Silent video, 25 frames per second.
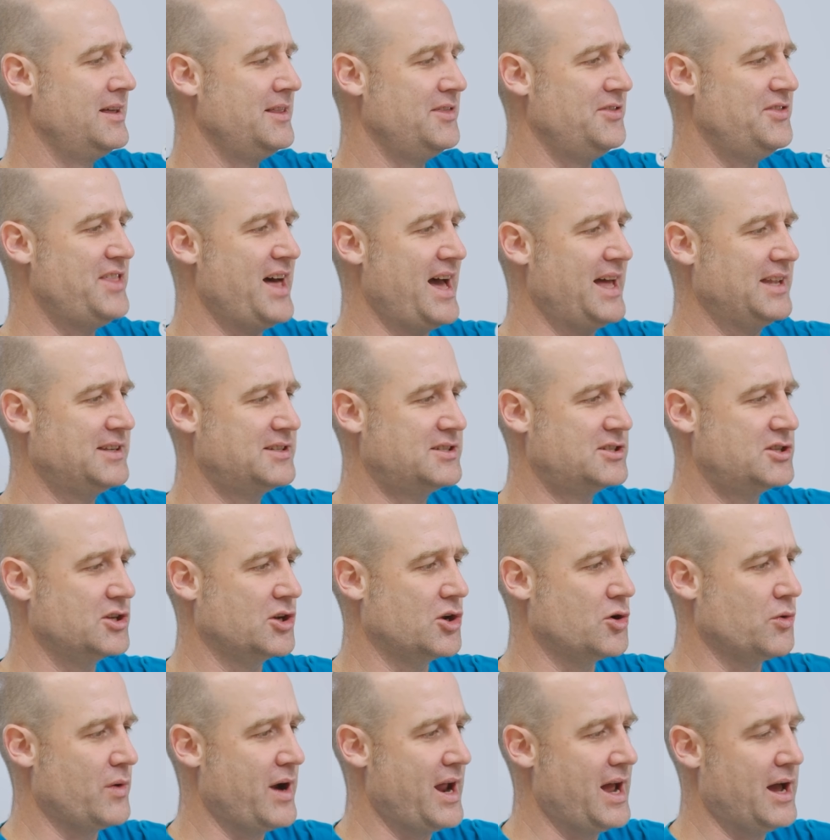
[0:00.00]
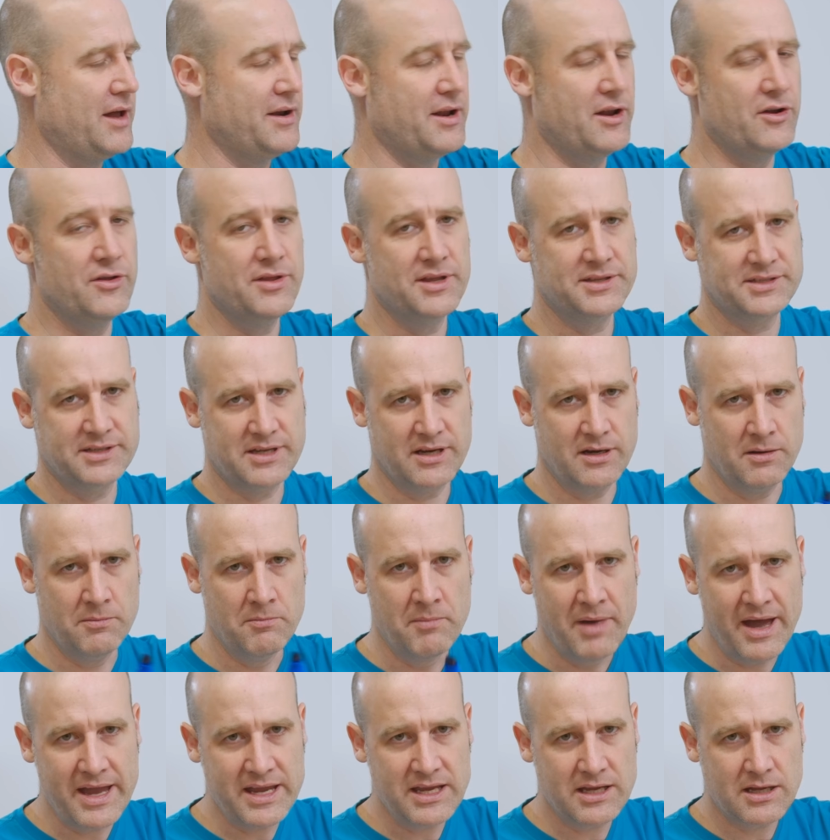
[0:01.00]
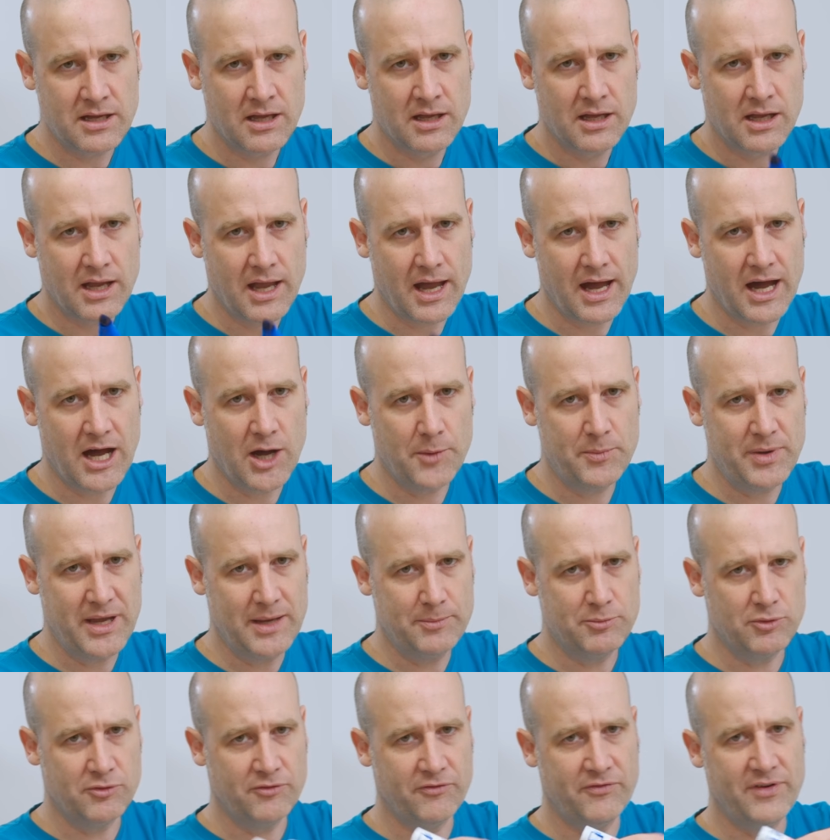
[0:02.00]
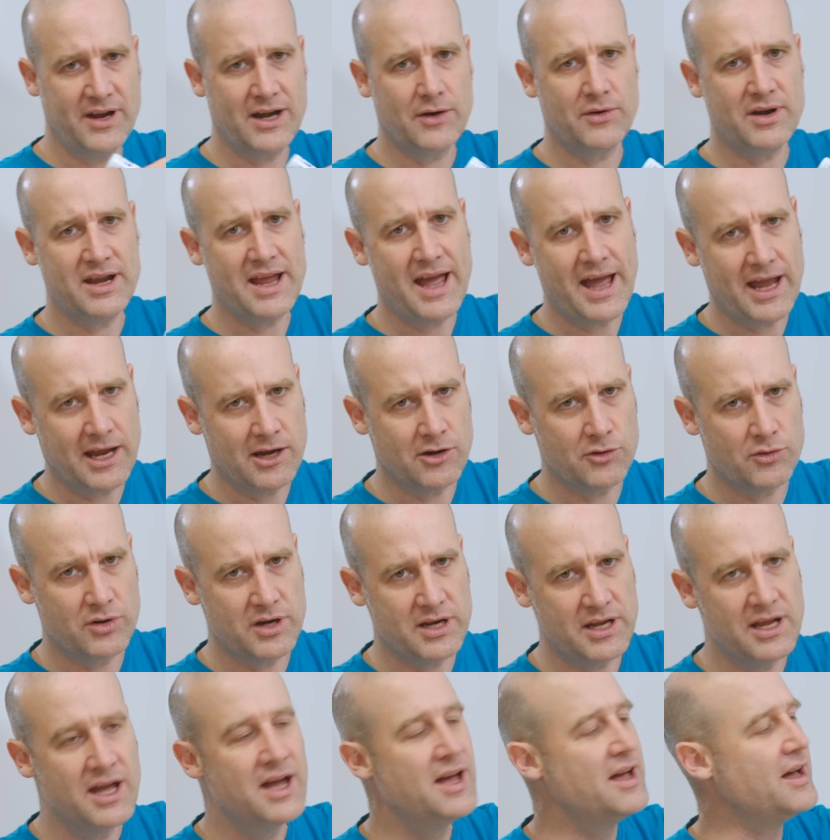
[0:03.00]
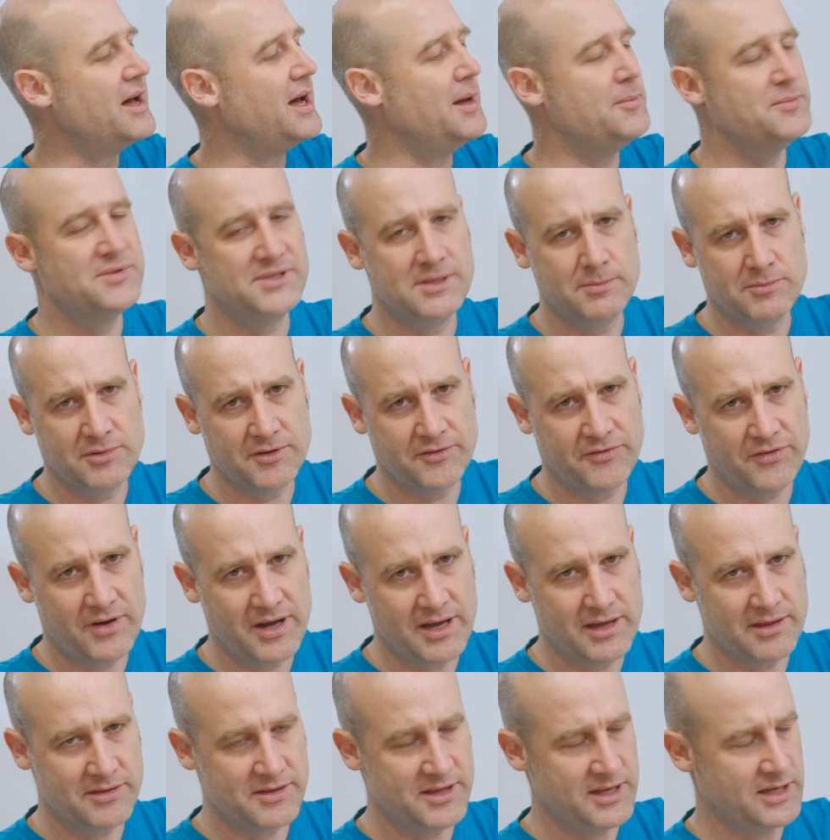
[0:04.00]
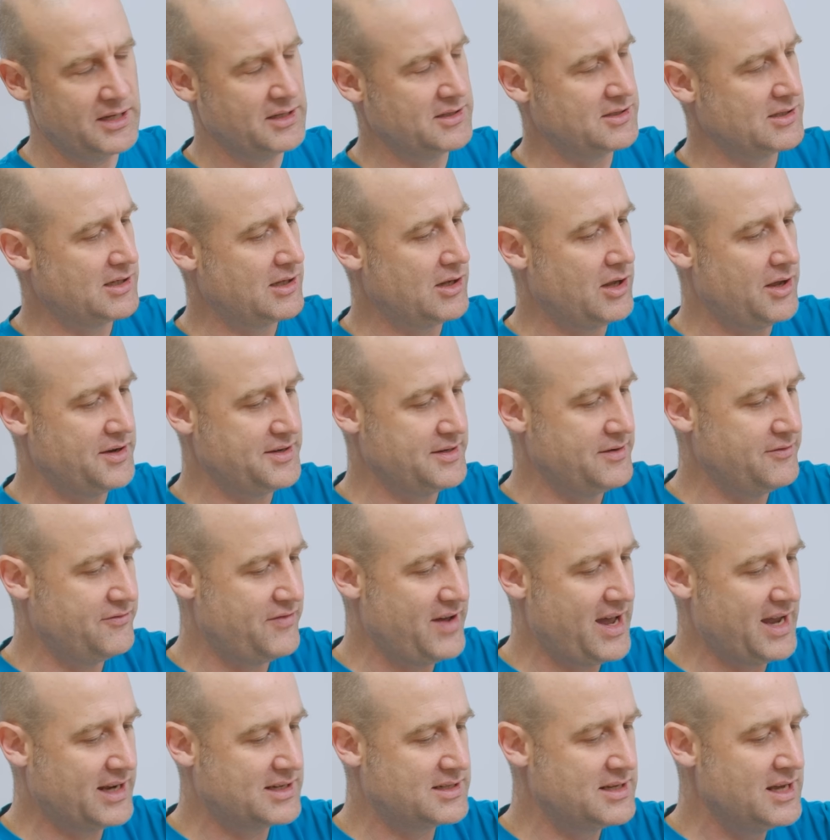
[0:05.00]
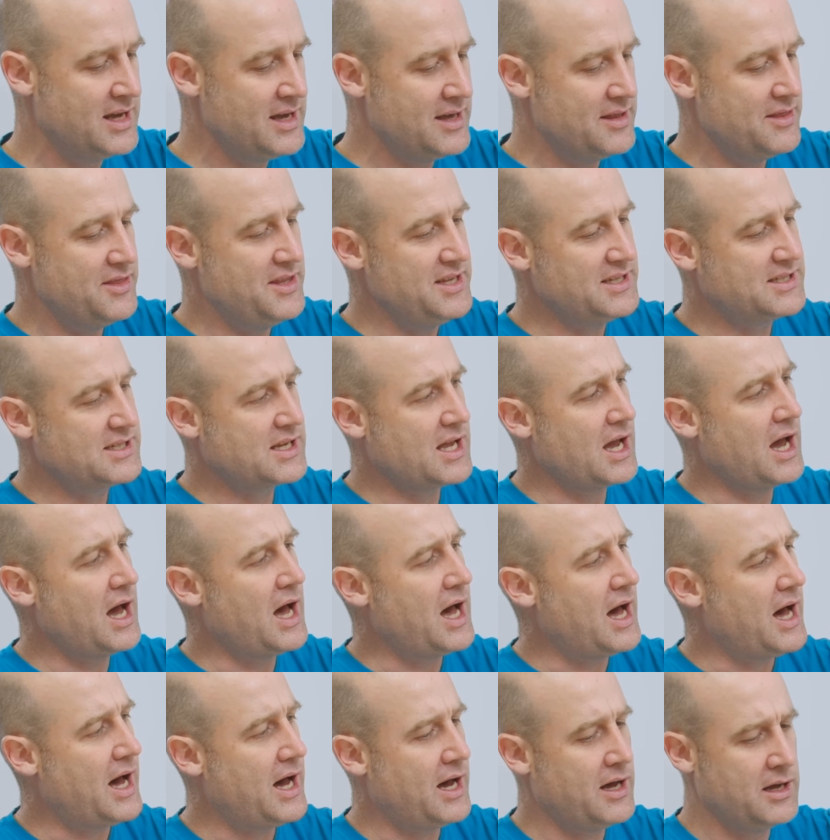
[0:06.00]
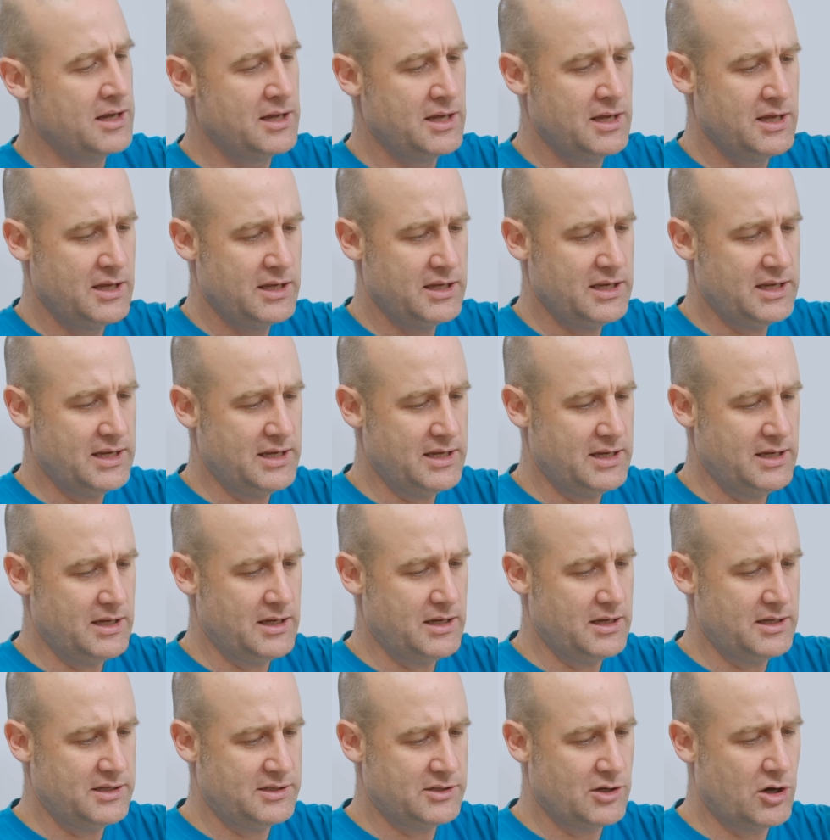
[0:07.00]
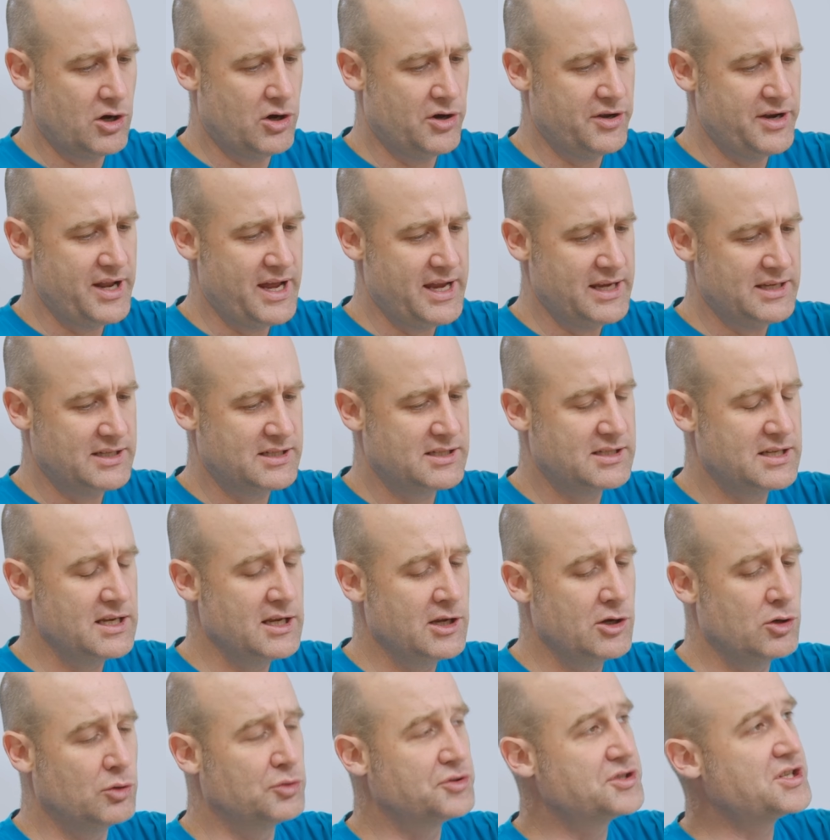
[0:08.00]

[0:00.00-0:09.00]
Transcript: that's the ground. I know that's going to make car people very angry. I'm simplifying things a lot. In fact, this car is on a single